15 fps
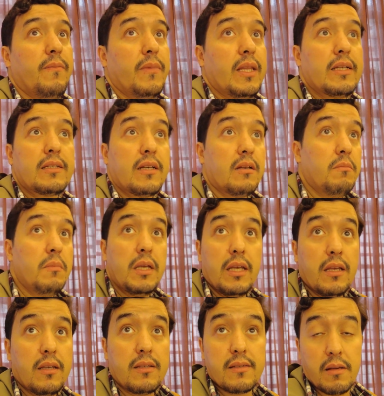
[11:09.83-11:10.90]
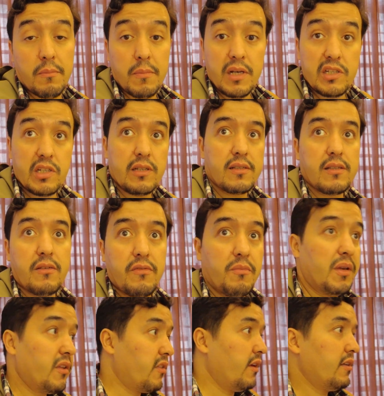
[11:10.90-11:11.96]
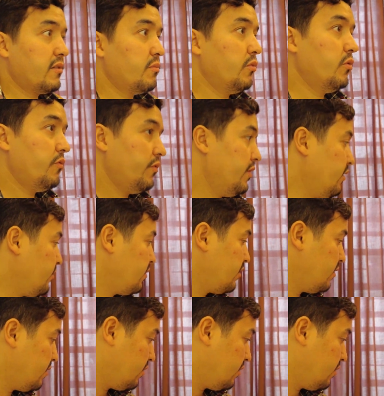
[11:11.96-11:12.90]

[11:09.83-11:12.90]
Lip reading: that can make some magic stuff, make things move without